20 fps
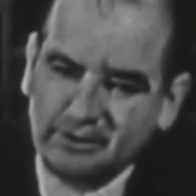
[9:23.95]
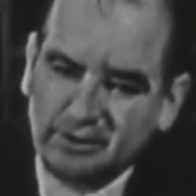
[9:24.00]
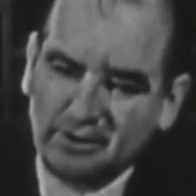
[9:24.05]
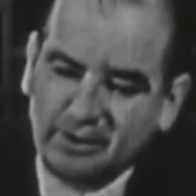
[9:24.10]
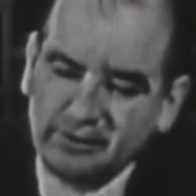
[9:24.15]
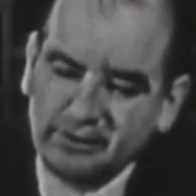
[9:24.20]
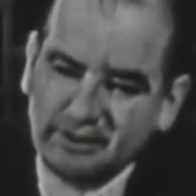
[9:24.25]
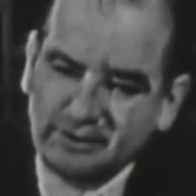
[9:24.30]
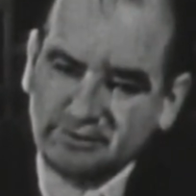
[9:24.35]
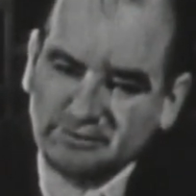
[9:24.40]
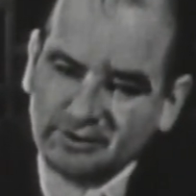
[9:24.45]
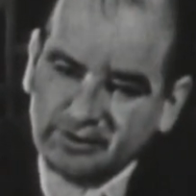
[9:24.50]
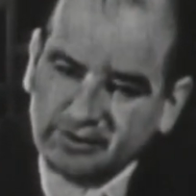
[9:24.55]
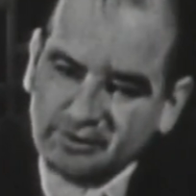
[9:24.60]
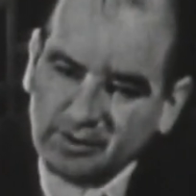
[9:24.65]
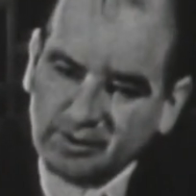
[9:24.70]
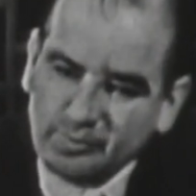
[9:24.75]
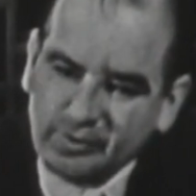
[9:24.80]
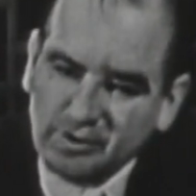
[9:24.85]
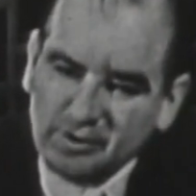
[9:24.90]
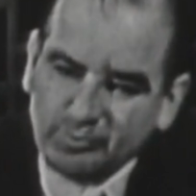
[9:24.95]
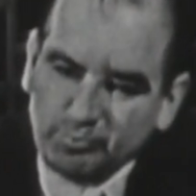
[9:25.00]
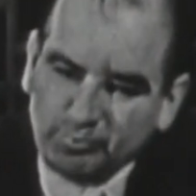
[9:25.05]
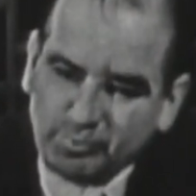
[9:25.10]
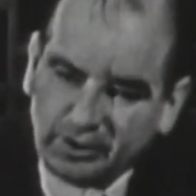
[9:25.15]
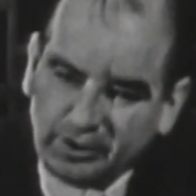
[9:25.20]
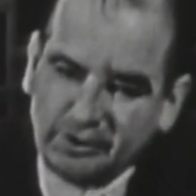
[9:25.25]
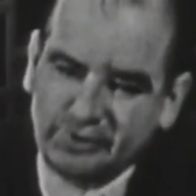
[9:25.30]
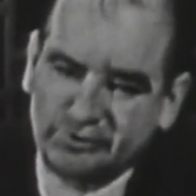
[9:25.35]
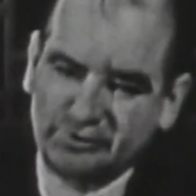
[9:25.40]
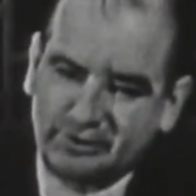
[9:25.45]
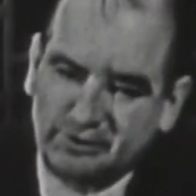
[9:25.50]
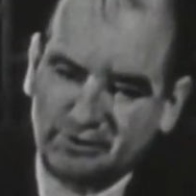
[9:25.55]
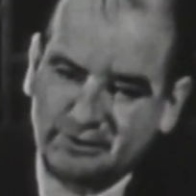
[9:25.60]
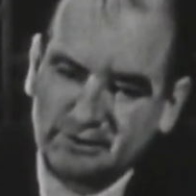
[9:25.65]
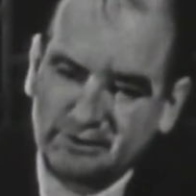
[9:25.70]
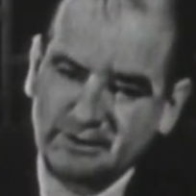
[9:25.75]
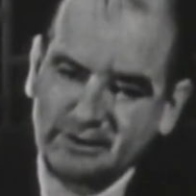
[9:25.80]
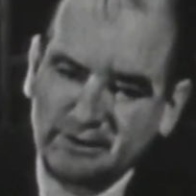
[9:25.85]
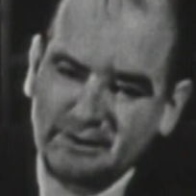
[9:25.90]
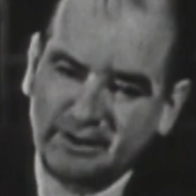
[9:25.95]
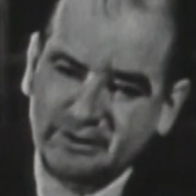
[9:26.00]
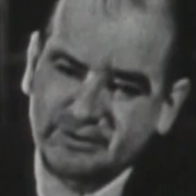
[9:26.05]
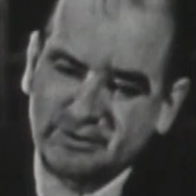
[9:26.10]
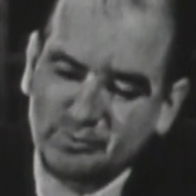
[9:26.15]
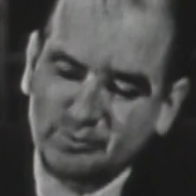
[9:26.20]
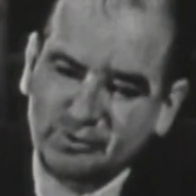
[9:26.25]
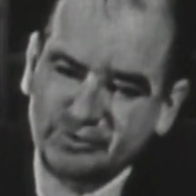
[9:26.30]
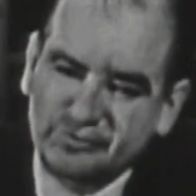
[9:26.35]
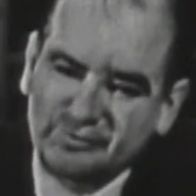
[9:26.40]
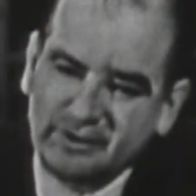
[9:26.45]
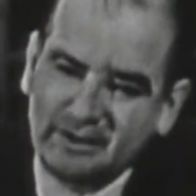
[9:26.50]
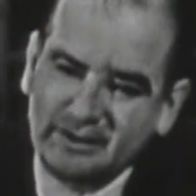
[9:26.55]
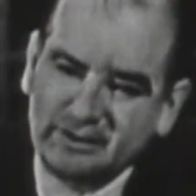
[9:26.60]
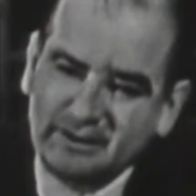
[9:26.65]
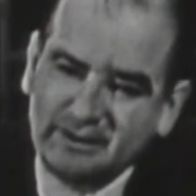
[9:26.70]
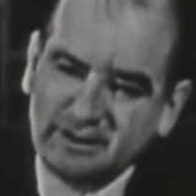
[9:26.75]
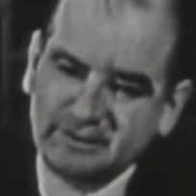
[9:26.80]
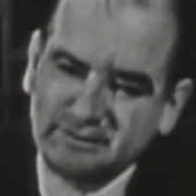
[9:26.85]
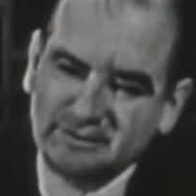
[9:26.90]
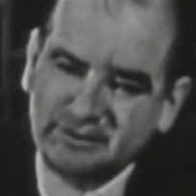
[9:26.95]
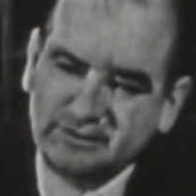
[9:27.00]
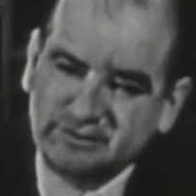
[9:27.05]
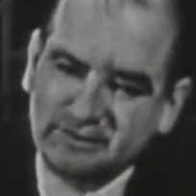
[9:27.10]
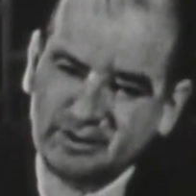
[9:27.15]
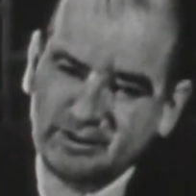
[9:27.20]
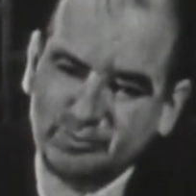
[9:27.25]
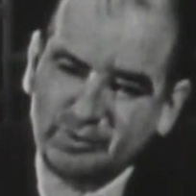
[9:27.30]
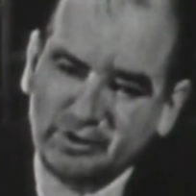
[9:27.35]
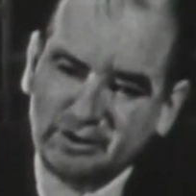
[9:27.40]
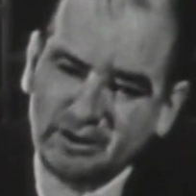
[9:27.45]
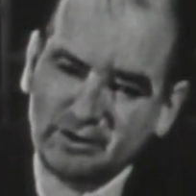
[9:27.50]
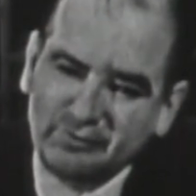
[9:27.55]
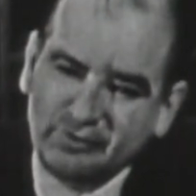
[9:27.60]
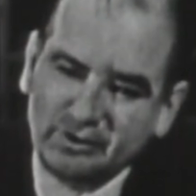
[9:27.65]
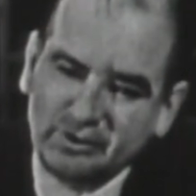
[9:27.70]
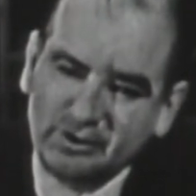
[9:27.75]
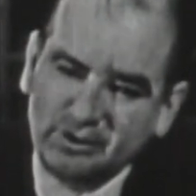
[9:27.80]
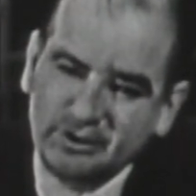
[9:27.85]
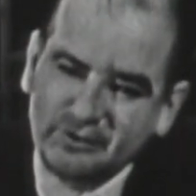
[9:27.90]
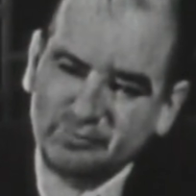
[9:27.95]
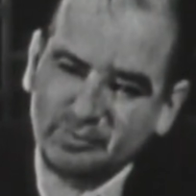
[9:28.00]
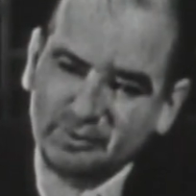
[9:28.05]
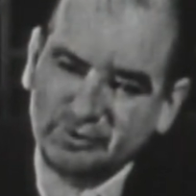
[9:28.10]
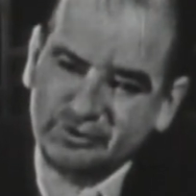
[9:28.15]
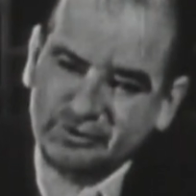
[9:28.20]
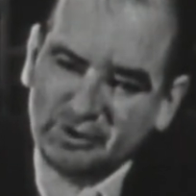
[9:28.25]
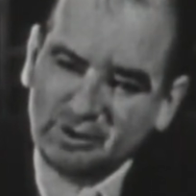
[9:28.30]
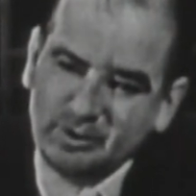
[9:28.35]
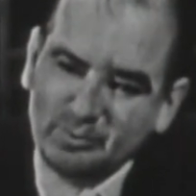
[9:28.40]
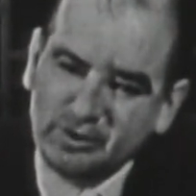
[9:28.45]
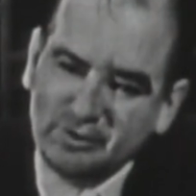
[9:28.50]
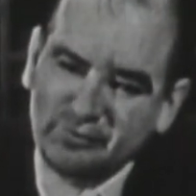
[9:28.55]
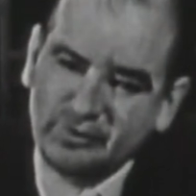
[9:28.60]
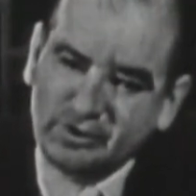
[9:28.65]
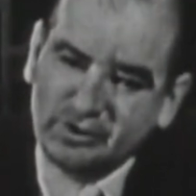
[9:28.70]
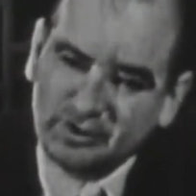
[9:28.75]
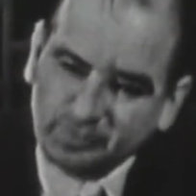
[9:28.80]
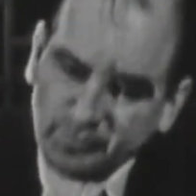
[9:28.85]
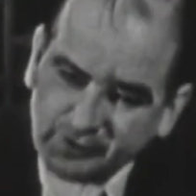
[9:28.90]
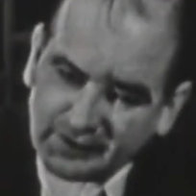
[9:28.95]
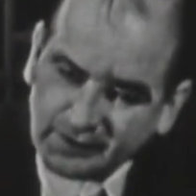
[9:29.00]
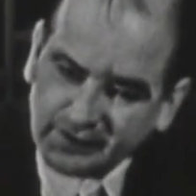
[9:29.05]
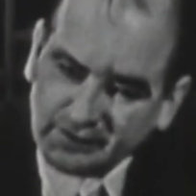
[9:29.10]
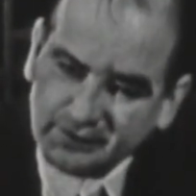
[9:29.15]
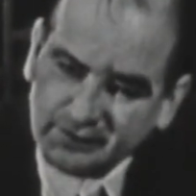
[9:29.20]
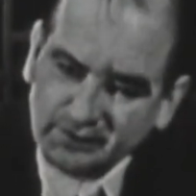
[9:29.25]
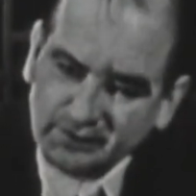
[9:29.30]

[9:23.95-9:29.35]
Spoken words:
Unnecessary that they be impartial. That's the most fantastic statement I ever heard from a chairman of a committee.